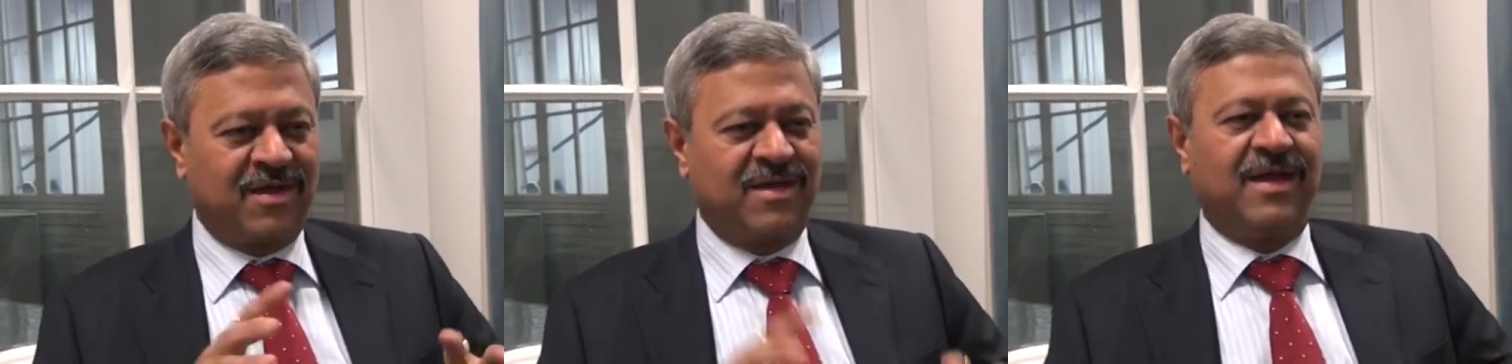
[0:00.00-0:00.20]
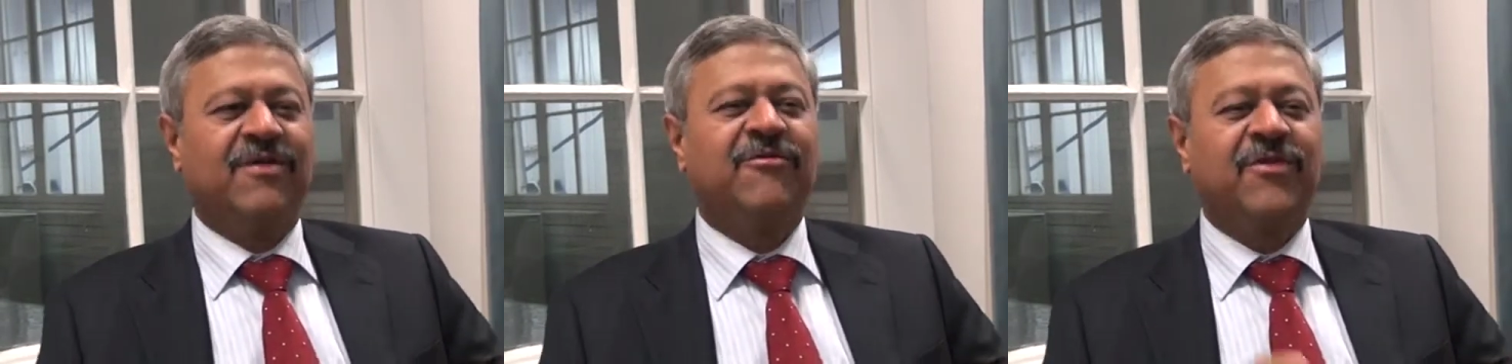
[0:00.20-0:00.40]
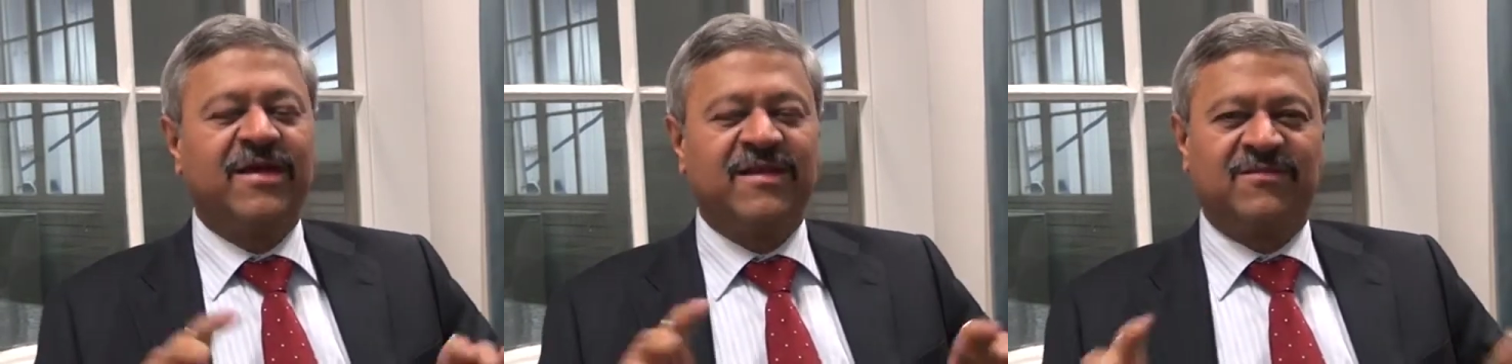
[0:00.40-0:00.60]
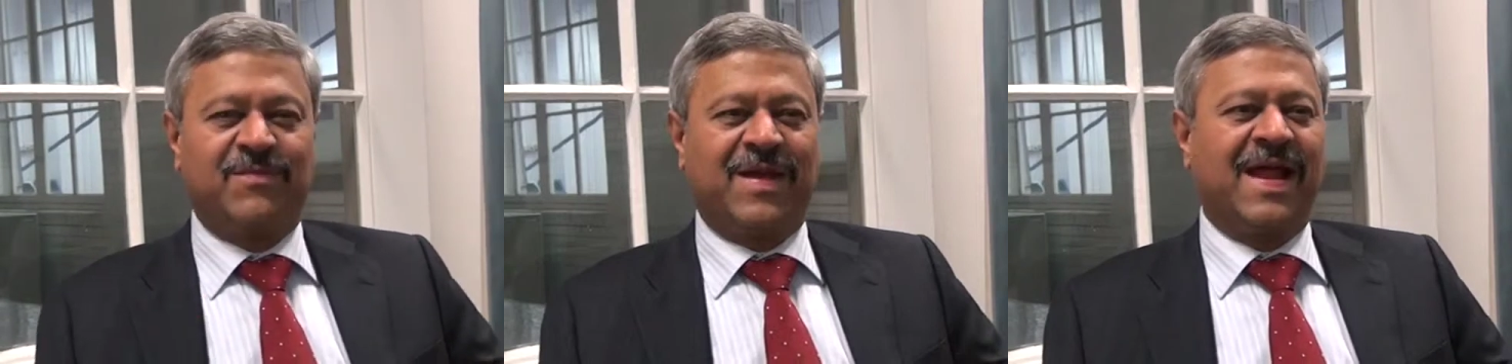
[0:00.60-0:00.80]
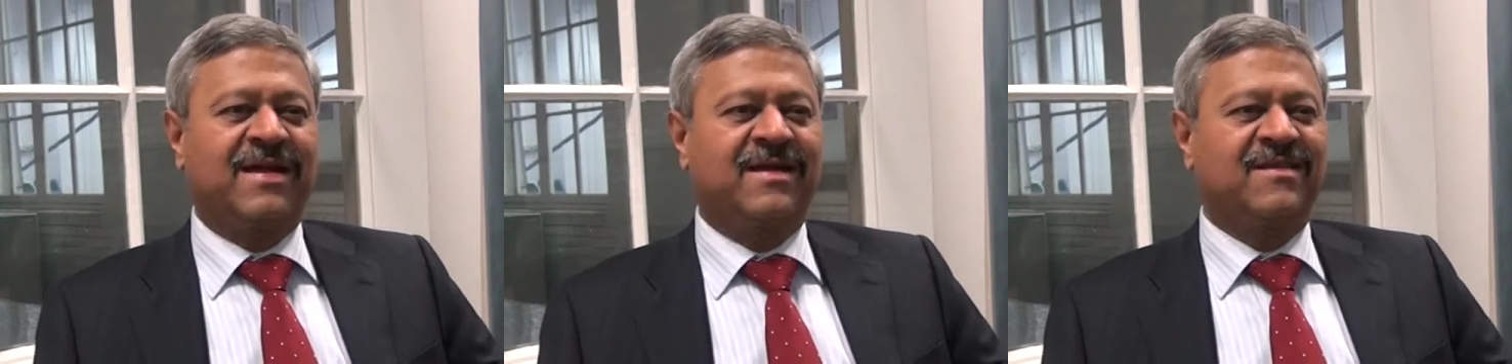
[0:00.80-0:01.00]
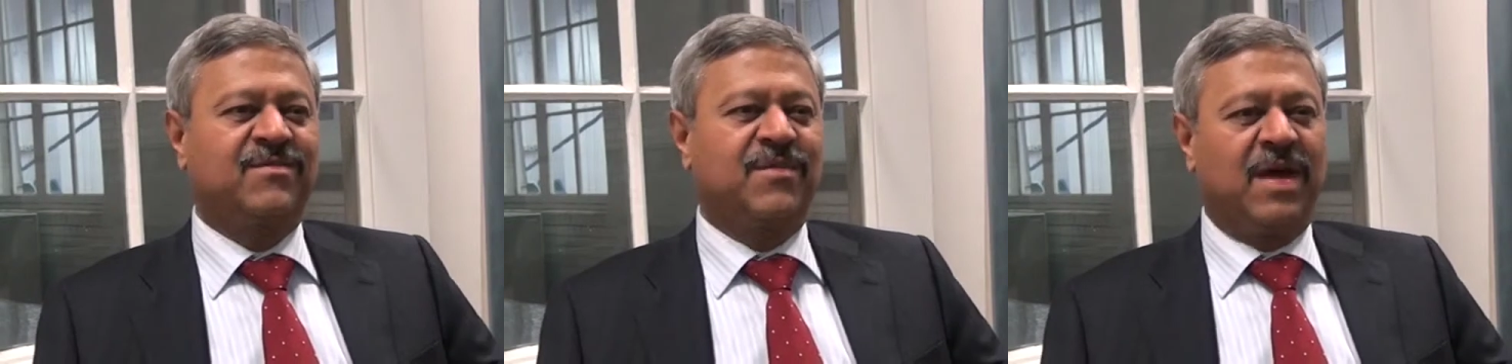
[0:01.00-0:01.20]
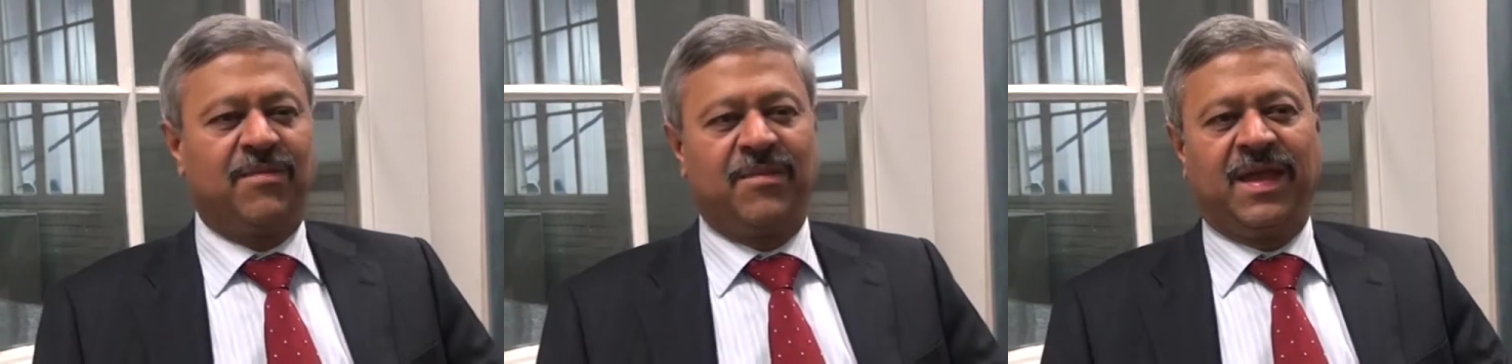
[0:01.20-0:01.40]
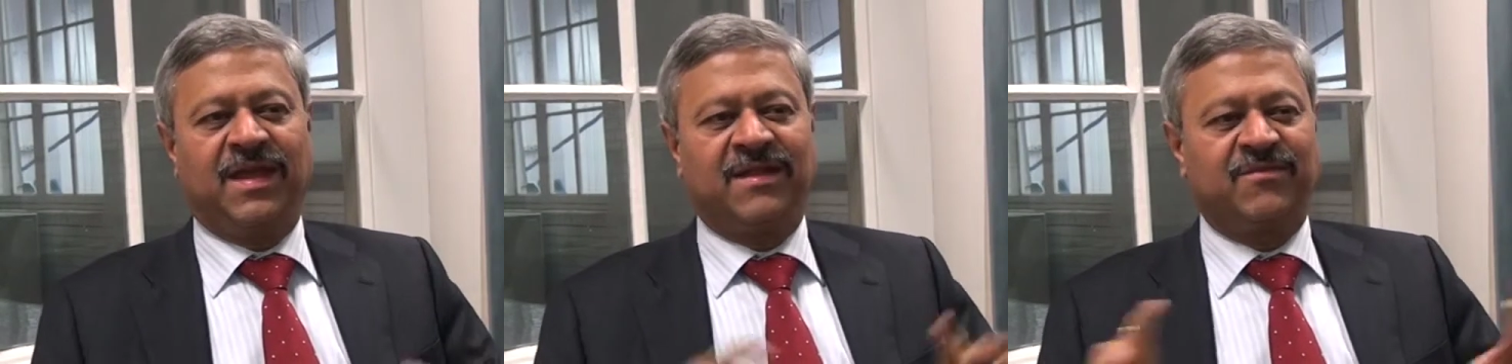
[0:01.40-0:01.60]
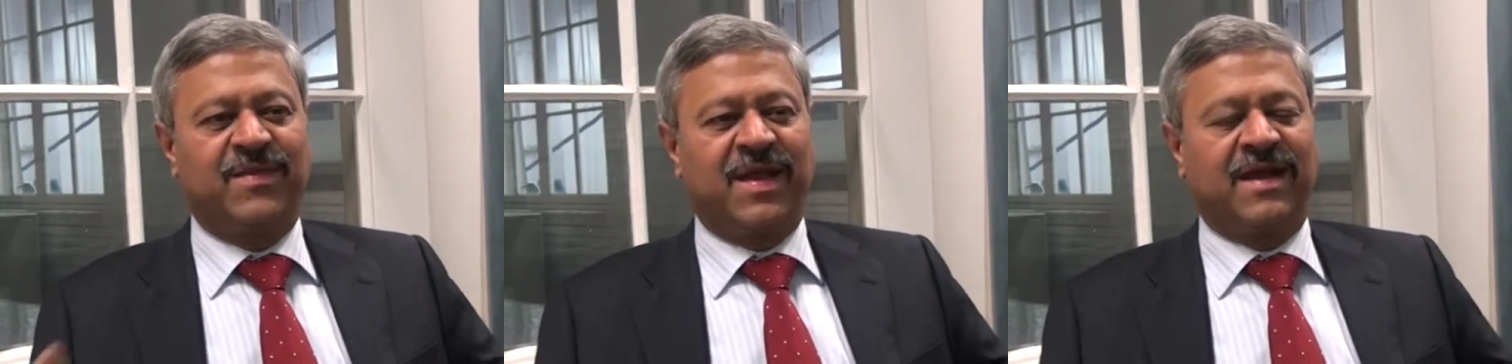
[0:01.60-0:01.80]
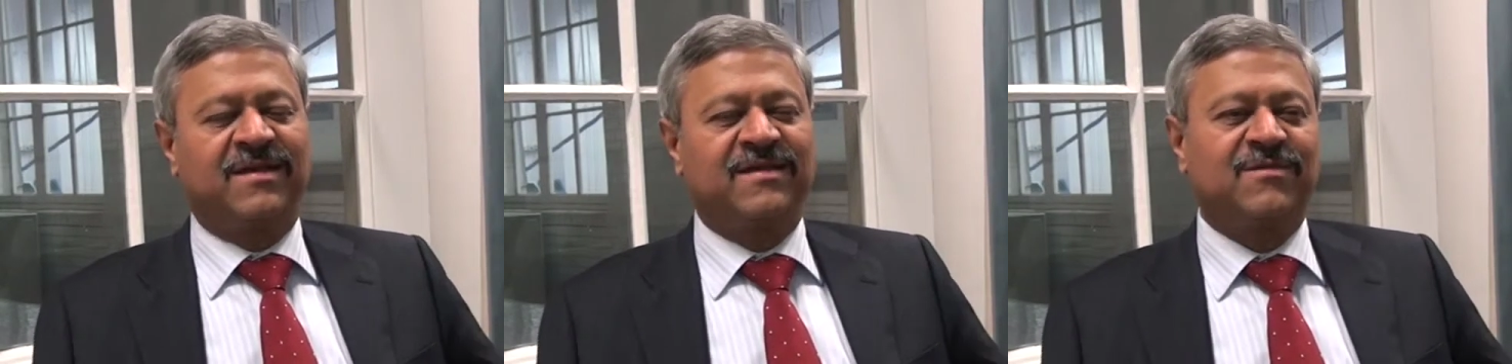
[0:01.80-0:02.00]
If it is practiced by me, it's
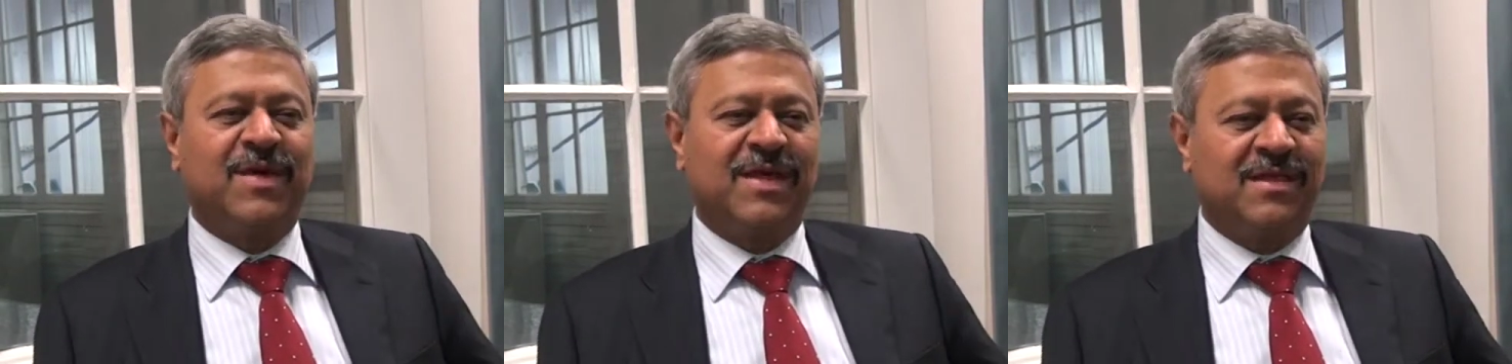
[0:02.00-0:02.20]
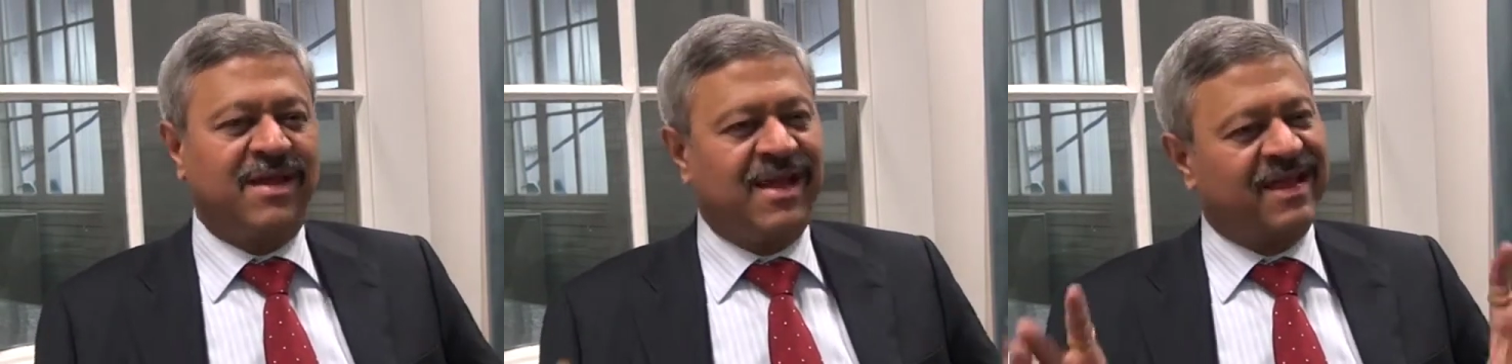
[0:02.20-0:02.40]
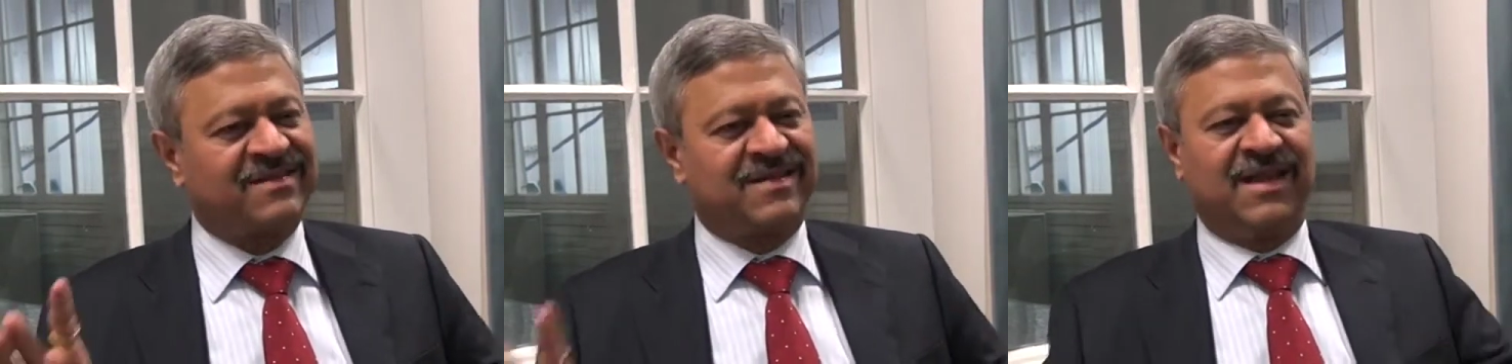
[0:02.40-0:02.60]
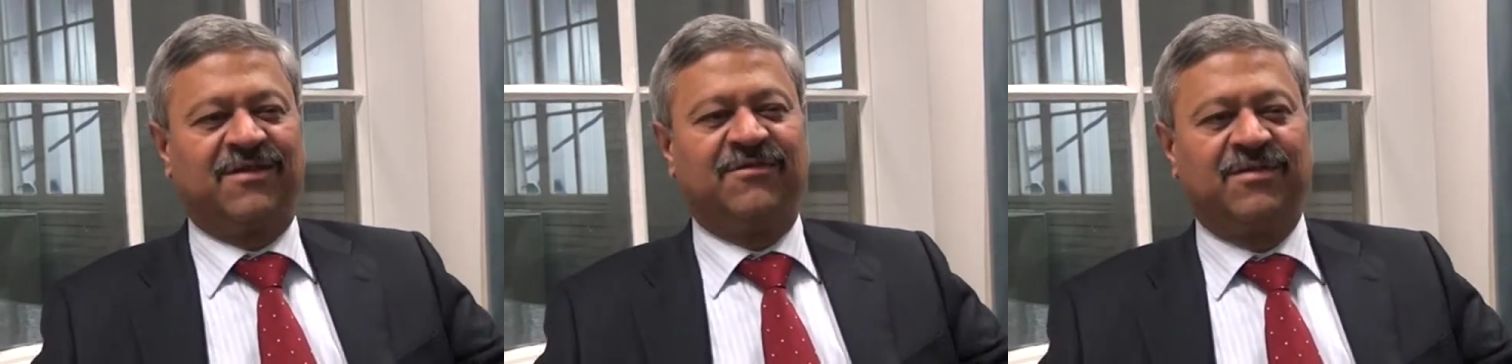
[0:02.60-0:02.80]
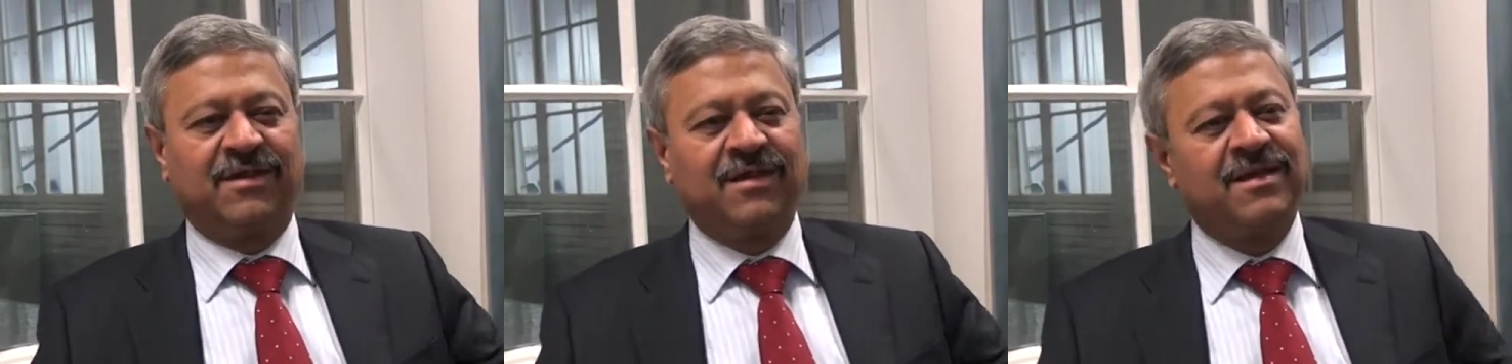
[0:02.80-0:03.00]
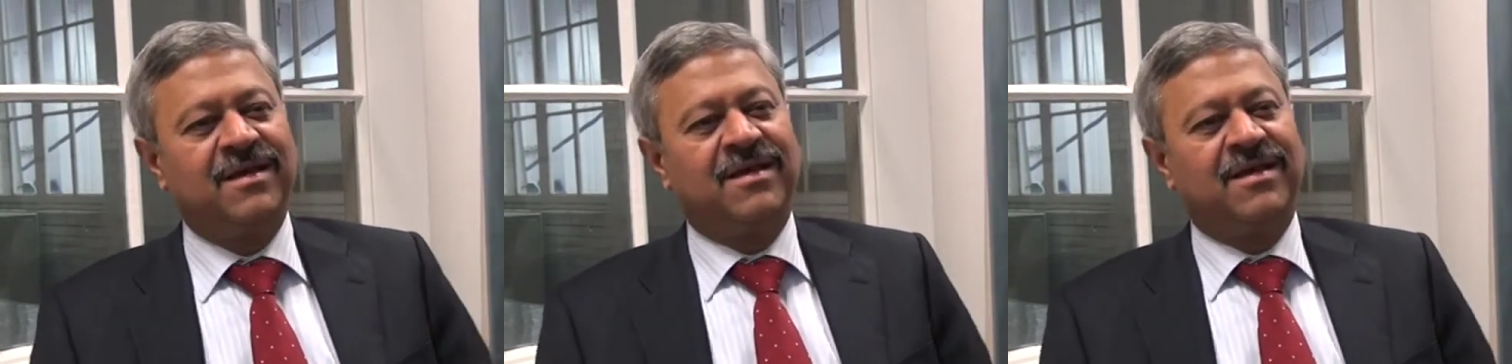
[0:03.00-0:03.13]
practiced by the next level,